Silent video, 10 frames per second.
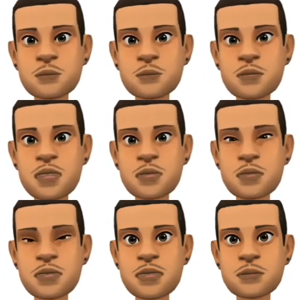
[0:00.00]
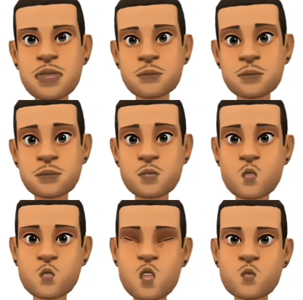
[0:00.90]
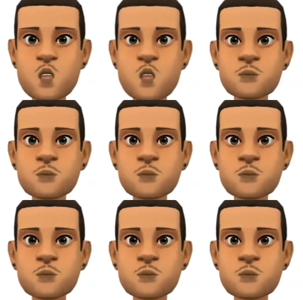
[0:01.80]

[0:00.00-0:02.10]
like toothpicks, for example.